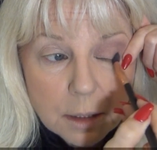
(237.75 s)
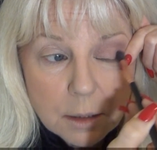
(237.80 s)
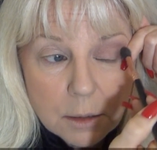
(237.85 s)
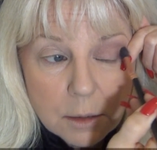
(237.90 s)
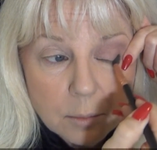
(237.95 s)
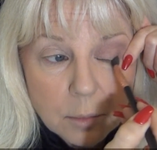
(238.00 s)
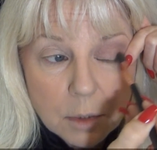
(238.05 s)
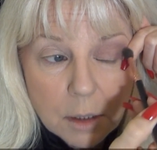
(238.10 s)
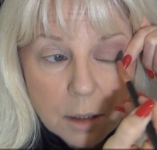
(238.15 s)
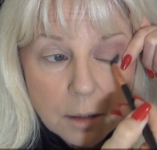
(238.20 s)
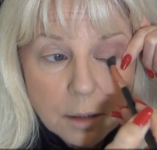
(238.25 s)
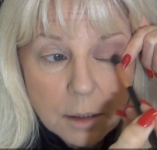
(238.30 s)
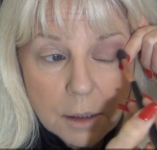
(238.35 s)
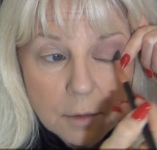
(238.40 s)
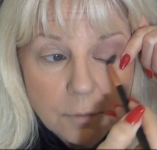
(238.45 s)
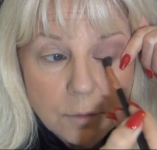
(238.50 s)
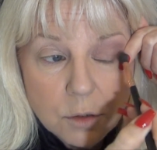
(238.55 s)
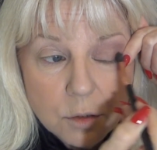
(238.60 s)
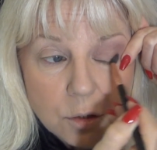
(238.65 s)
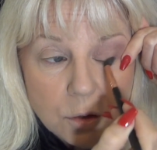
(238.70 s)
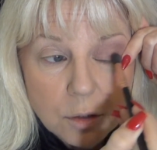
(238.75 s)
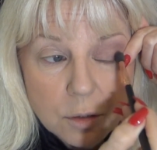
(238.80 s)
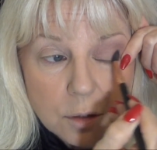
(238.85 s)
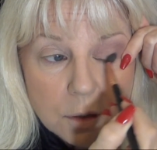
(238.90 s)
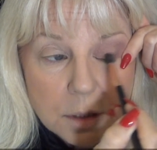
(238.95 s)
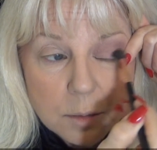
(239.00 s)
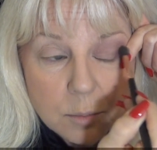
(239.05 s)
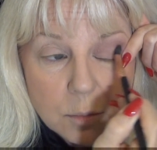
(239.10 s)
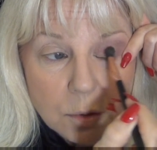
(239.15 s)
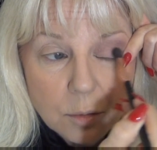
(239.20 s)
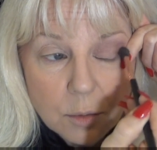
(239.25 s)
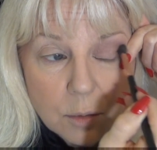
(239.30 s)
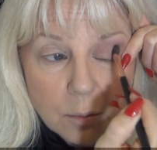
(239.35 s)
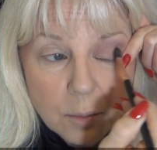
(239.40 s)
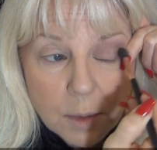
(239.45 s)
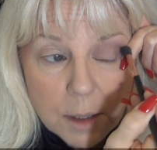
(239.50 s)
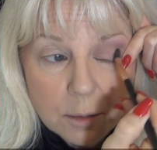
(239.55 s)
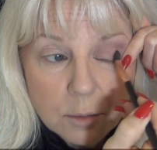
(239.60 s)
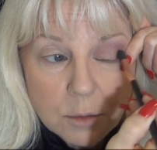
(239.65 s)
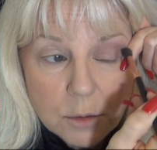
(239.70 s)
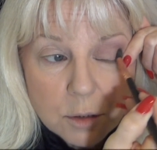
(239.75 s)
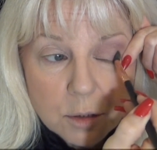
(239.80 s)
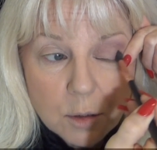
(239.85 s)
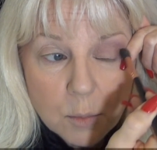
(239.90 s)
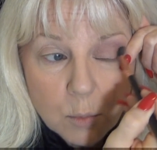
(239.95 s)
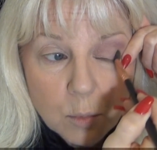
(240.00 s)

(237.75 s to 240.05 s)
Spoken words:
And I'm going to have to turn this mirror around because I'm